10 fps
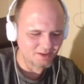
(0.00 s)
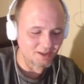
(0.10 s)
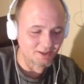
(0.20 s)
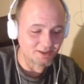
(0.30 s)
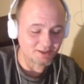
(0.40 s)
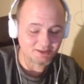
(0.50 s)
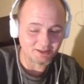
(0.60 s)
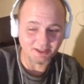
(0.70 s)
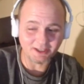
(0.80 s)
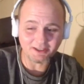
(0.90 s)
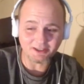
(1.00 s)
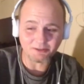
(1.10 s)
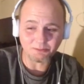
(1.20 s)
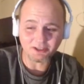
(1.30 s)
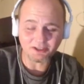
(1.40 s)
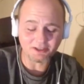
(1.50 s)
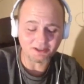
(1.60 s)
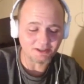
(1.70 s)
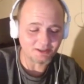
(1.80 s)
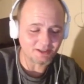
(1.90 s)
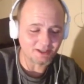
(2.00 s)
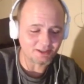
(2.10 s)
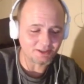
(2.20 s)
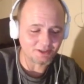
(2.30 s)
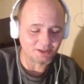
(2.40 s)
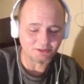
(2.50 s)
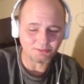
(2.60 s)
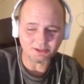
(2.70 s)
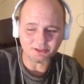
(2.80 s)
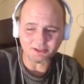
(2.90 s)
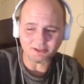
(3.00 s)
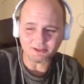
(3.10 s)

Tonight, me and Ali are gonna be